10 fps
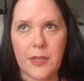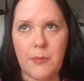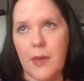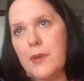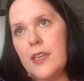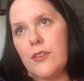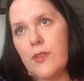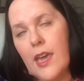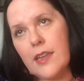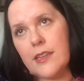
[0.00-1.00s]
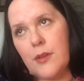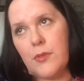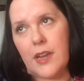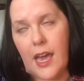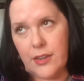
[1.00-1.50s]
Maybe you can get
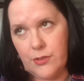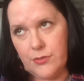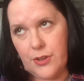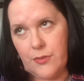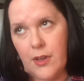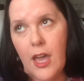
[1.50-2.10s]
one, I don't know,